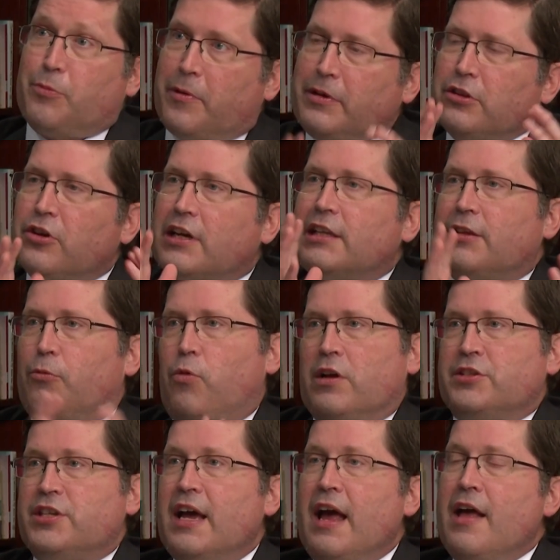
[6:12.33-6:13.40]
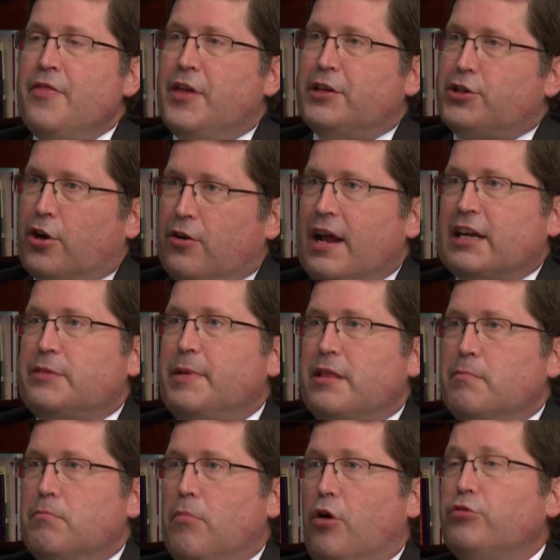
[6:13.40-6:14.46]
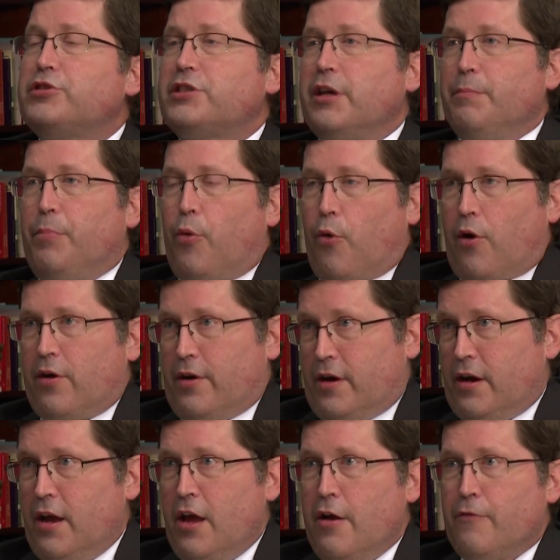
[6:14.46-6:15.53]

when we look at the ones that turn out to be the most important